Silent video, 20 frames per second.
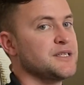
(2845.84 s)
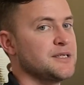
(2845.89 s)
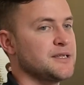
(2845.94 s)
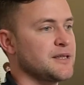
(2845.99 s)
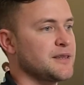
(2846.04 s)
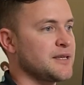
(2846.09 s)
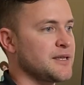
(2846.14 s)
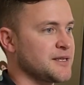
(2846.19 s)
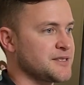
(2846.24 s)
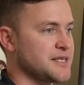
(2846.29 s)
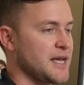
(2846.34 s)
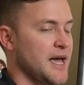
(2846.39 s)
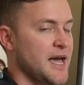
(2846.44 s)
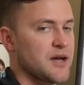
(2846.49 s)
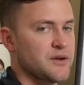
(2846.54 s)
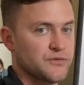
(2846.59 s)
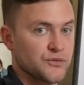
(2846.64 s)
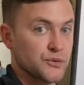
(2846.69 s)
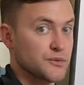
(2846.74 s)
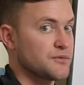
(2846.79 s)
in things that
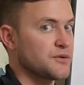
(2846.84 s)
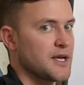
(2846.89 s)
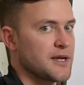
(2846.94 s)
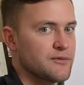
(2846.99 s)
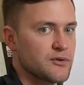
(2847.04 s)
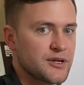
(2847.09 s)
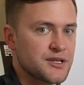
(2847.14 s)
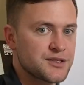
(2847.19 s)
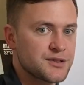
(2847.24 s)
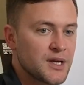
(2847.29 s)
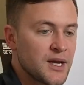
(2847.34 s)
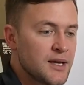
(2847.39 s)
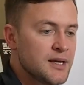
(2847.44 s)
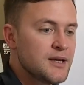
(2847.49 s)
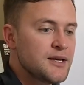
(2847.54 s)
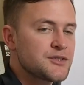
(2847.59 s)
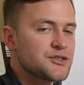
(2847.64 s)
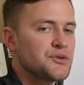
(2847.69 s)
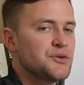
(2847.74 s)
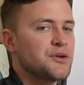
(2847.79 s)
have fruit flavorings.
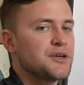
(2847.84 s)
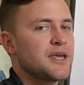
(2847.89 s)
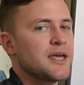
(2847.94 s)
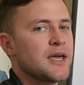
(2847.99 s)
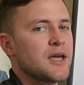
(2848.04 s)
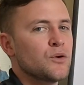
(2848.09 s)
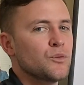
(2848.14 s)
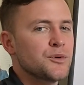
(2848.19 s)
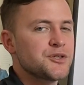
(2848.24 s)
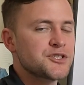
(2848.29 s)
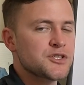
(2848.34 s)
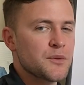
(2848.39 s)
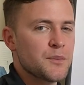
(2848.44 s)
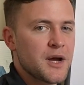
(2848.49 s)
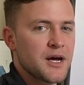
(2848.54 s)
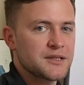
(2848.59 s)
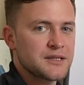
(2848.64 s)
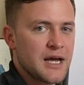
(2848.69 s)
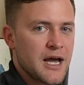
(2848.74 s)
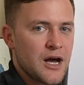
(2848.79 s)
So you can't rinse your
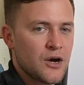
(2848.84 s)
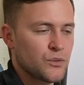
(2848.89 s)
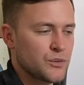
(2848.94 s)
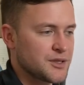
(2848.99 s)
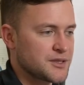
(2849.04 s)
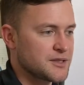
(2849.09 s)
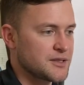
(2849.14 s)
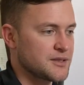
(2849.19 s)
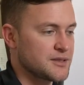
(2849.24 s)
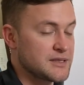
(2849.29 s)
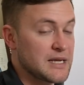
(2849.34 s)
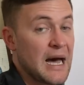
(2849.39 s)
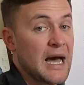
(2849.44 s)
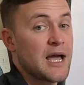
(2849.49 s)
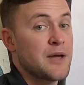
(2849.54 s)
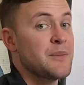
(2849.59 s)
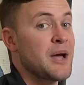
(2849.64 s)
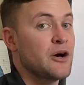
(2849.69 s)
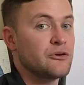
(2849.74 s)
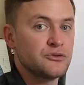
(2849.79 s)
mouth out with a
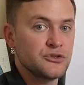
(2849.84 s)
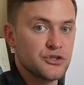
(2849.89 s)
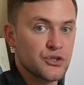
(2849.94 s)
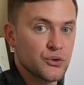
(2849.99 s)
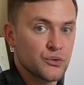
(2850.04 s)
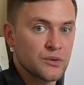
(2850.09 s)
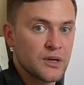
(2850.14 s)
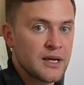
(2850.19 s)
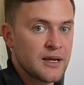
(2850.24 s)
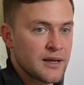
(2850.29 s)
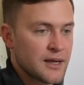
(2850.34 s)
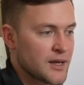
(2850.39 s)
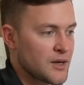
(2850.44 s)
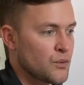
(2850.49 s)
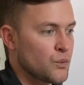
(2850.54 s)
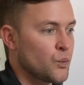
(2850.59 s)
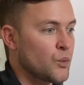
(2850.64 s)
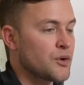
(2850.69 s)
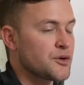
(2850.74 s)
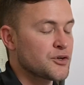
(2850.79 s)
Diet Mountain Dew
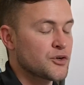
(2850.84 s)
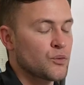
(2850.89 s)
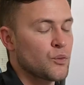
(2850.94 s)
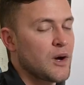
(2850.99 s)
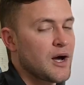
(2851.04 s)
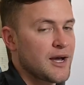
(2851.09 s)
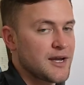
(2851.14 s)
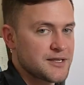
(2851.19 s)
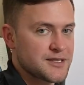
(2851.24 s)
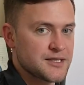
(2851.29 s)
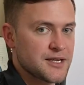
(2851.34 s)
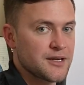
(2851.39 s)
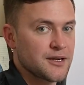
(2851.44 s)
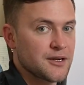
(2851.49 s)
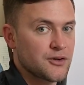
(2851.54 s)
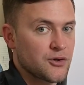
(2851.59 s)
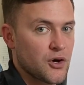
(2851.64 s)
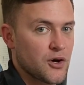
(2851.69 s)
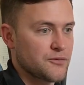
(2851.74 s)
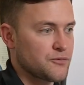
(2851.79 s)
and wonder why it set
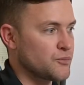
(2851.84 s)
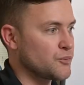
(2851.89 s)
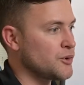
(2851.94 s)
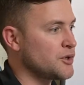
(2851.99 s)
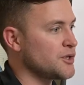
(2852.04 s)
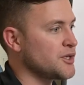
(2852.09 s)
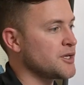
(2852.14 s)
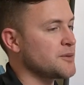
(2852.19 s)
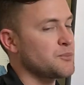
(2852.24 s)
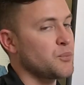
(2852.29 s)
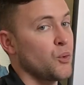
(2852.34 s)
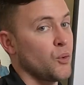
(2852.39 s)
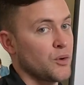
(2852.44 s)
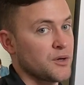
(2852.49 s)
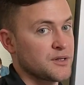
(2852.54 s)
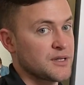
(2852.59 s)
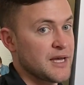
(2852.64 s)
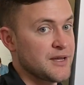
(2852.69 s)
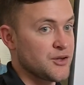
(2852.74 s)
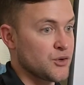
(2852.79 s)
it off. Really
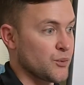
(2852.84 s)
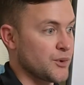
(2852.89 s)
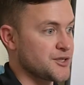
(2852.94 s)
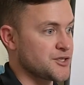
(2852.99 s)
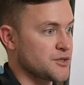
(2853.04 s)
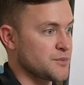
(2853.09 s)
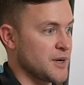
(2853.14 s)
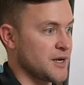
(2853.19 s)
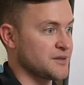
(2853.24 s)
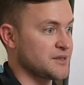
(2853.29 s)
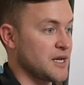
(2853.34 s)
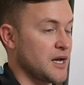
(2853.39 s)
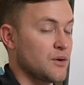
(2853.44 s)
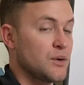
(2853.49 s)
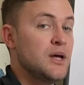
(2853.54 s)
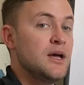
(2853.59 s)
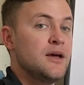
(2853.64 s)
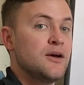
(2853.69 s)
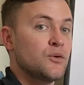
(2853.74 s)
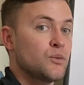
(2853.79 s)
important that you rinse your mouth
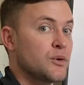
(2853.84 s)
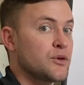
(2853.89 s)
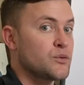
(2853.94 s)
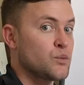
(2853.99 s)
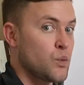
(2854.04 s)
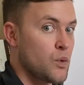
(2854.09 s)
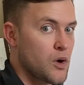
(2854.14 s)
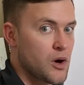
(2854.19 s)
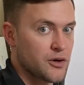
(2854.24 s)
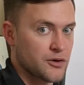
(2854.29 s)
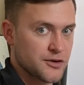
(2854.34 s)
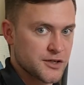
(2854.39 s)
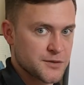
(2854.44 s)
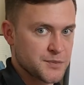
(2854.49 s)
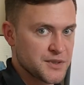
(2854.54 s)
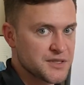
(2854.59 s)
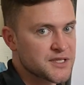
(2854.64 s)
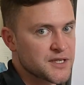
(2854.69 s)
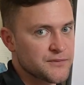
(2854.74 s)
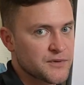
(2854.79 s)
out with water
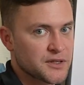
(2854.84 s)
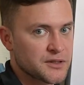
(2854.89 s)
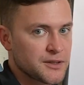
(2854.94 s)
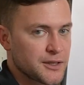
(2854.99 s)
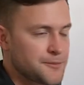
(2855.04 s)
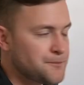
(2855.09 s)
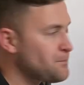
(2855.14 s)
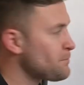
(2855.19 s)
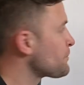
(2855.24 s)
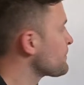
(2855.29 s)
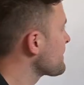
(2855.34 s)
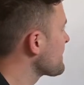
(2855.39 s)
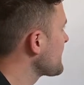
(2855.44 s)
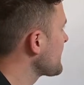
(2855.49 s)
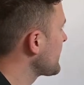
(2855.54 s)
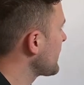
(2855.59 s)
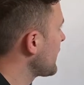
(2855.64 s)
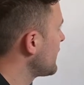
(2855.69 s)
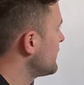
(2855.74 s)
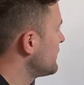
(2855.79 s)
specifically.
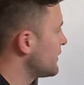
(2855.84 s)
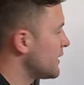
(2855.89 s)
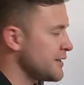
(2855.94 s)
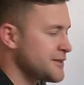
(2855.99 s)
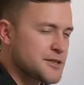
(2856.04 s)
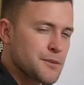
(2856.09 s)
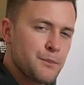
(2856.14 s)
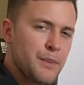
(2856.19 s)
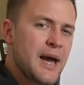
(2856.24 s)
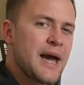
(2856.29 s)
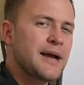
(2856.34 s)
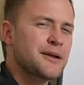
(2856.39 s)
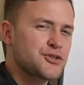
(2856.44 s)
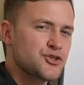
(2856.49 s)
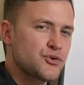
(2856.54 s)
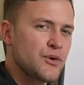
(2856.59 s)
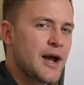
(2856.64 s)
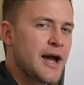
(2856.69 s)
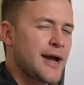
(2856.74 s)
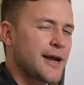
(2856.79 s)
And to
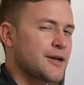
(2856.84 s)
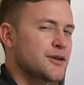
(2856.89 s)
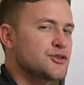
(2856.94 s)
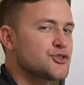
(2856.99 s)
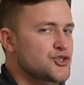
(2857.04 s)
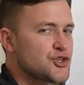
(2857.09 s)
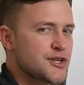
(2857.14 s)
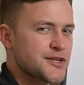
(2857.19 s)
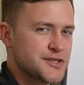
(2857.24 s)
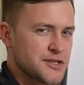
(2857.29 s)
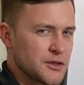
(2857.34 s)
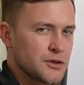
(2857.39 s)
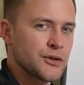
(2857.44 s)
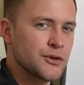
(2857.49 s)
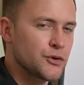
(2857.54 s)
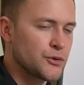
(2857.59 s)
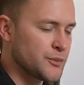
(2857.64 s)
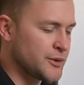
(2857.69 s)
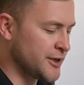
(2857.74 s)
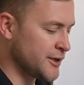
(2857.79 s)
backtrack just a
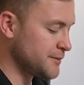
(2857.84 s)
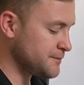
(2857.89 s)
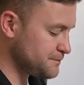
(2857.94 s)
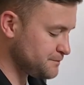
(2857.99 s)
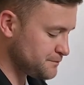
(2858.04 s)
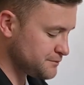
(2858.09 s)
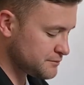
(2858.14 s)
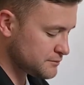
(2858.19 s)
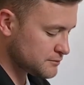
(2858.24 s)
little bit,